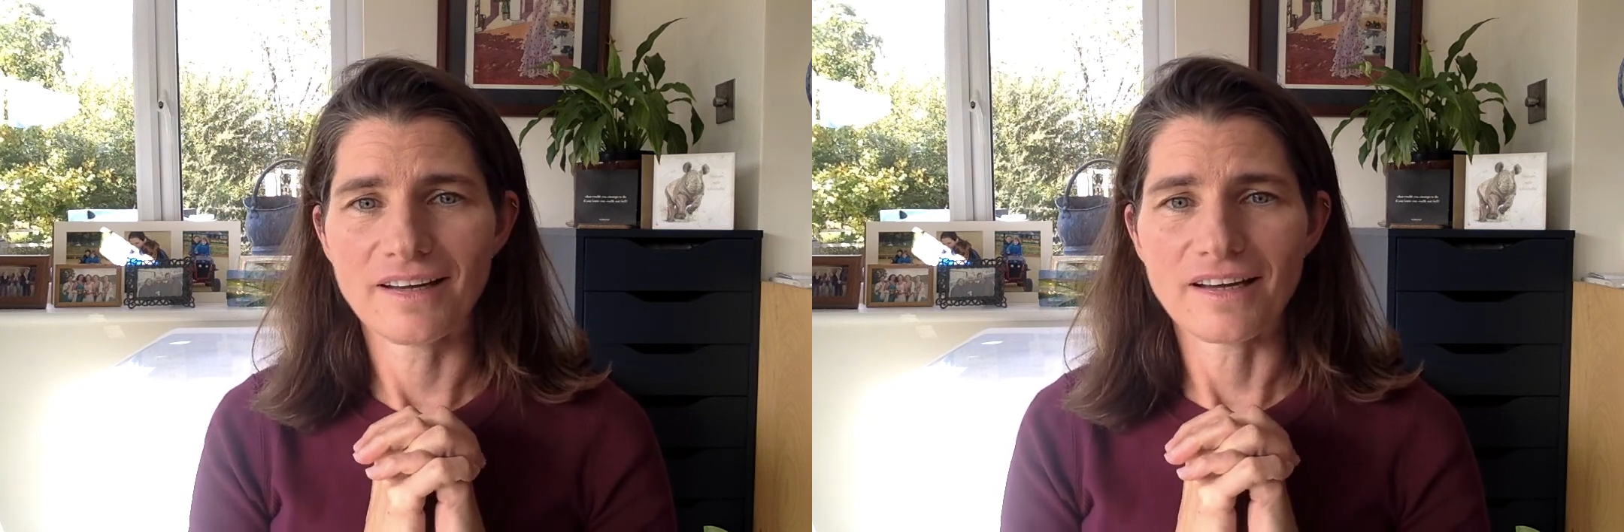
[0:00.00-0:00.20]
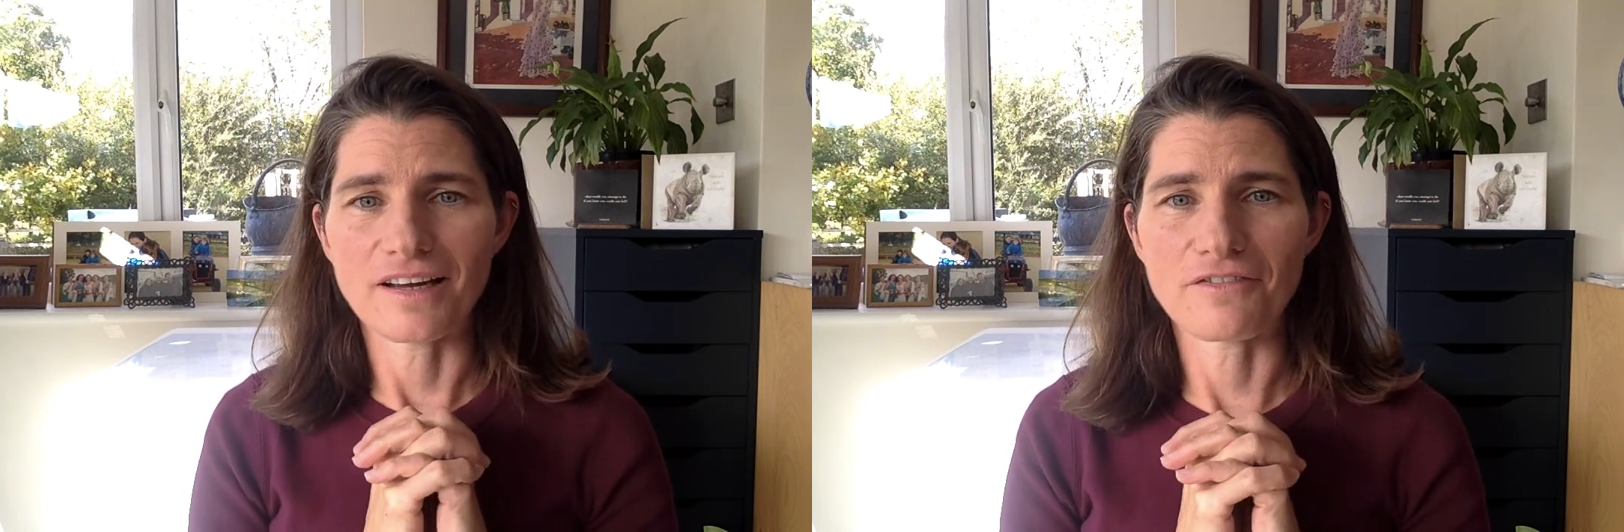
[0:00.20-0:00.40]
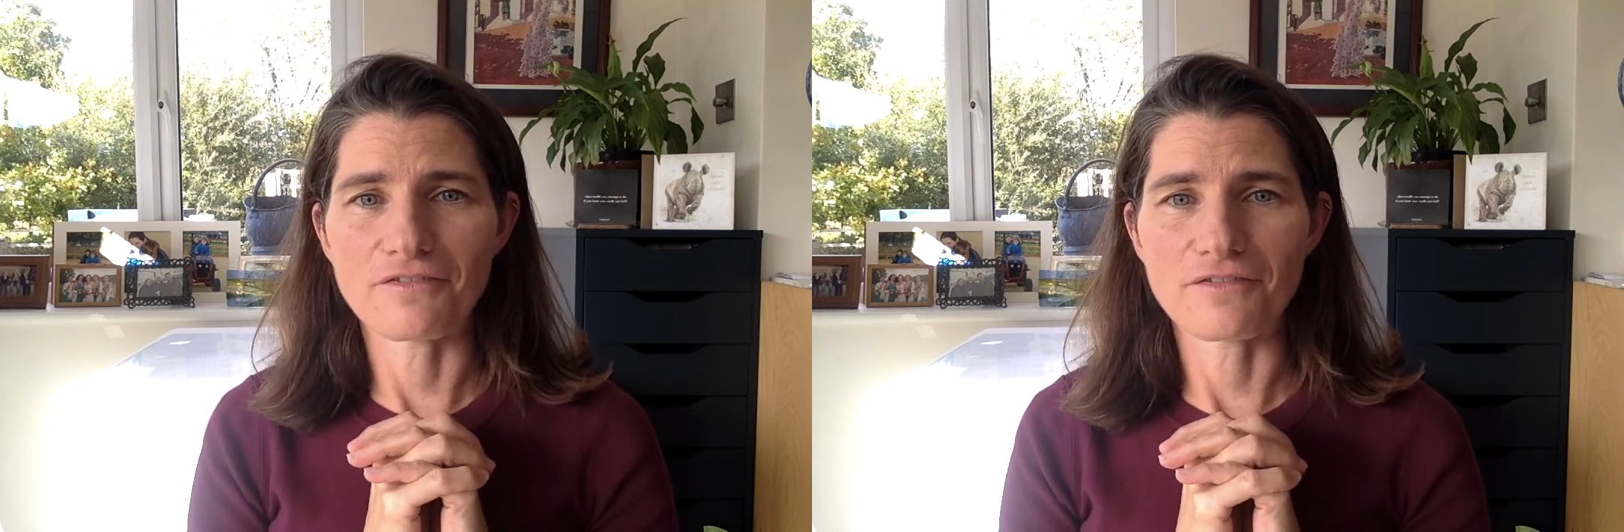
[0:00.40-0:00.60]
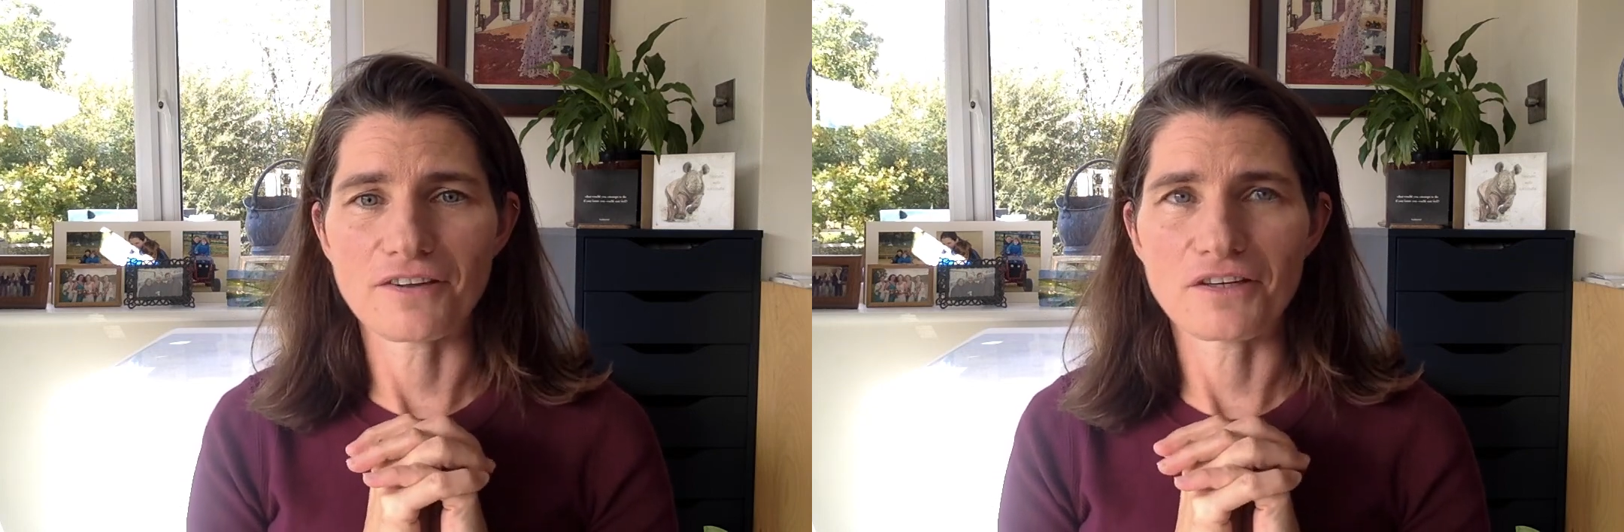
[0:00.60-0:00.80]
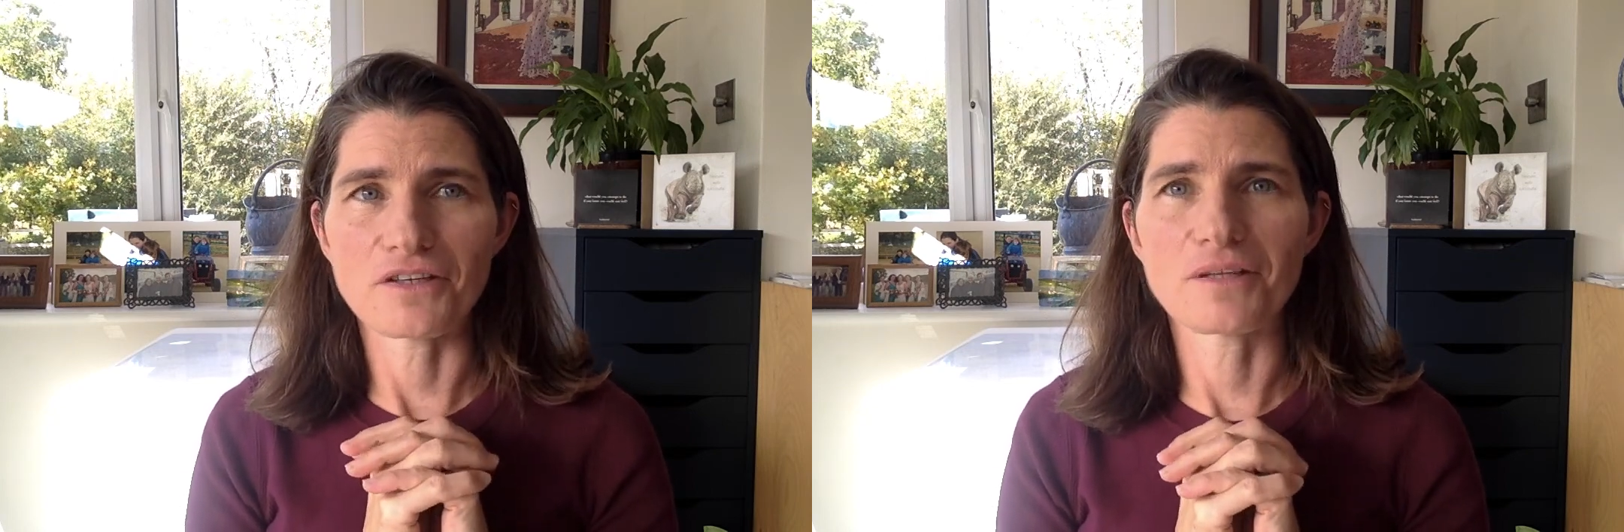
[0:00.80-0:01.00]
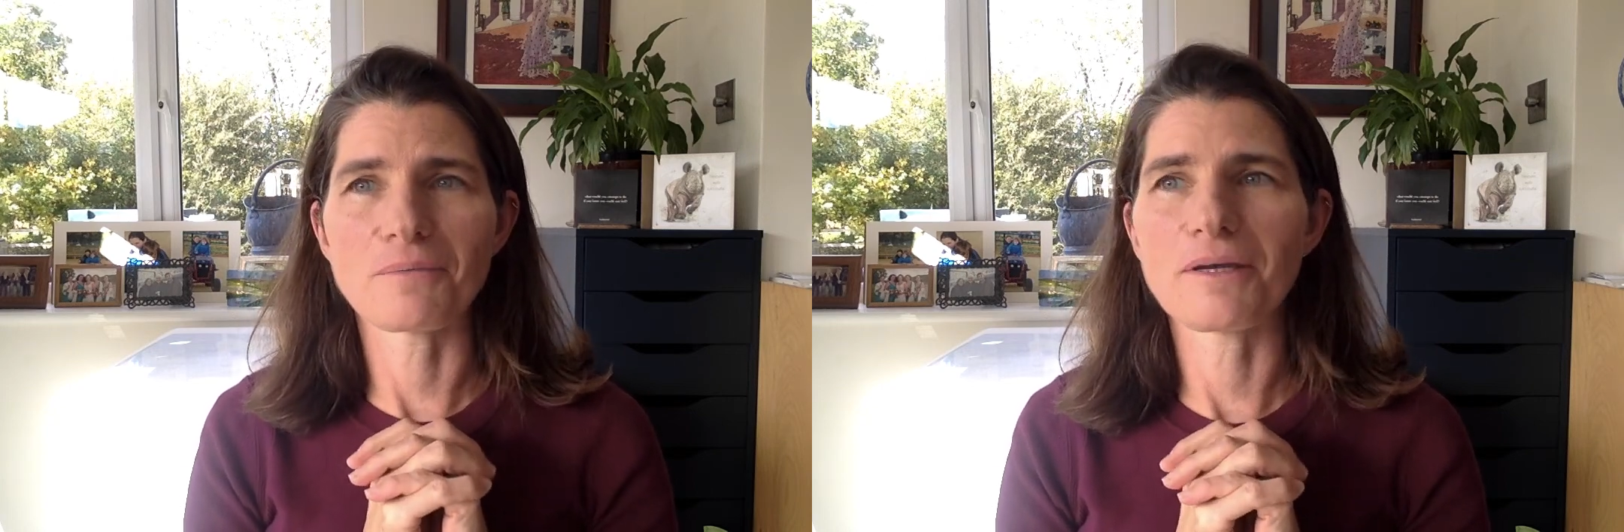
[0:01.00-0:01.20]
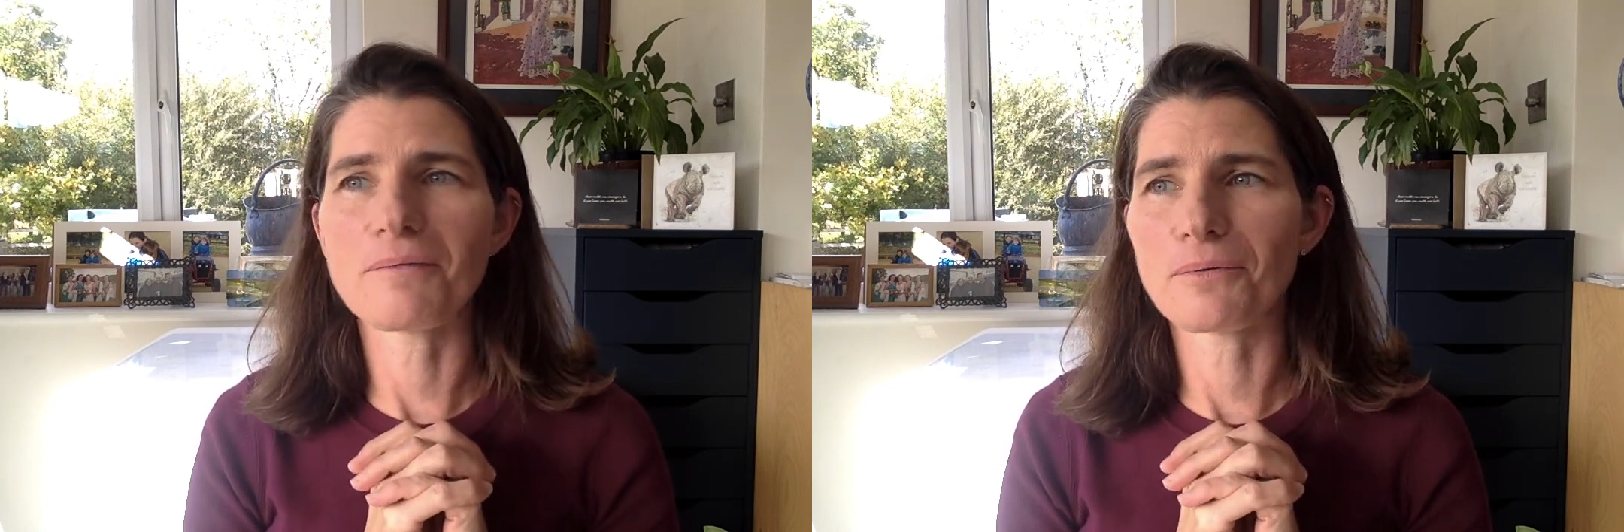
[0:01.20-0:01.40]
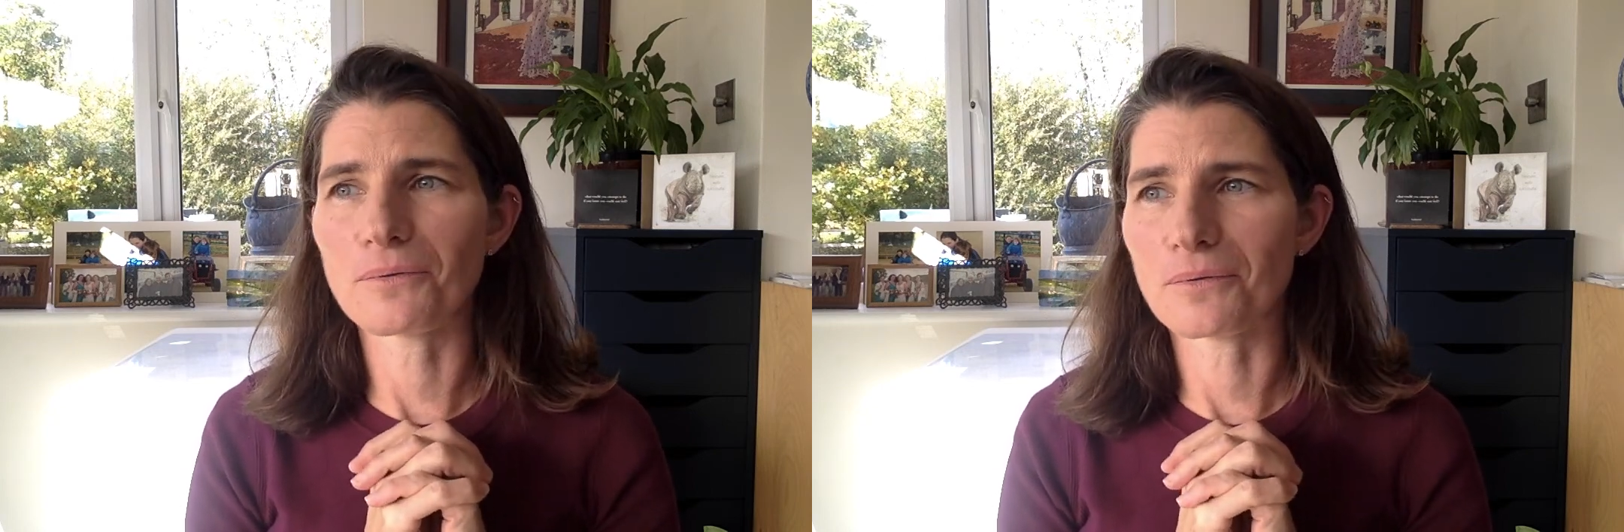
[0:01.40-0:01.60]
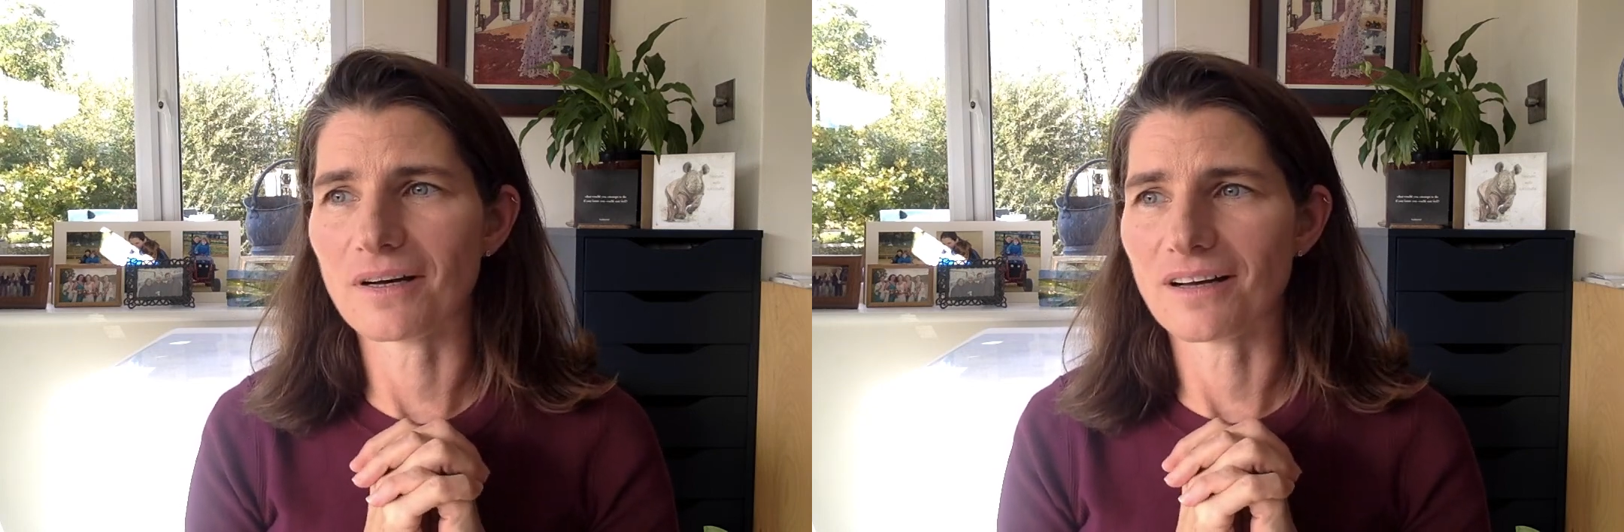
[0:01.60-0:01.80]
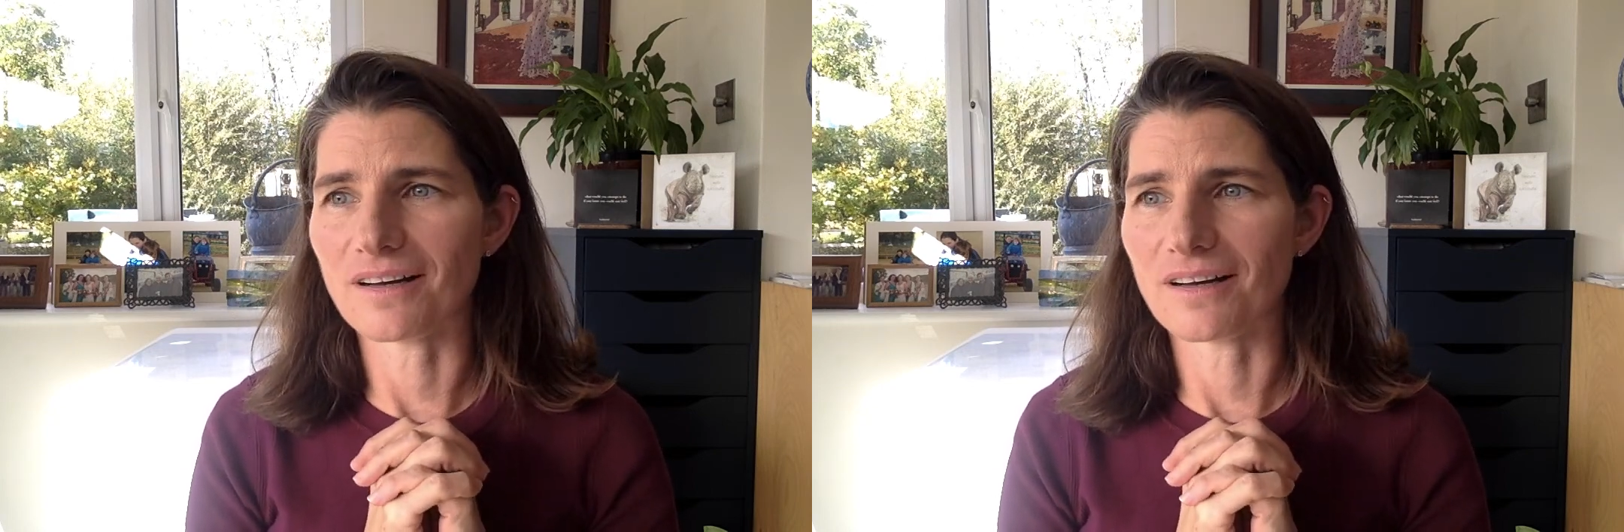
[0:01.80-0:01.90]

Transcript: If the people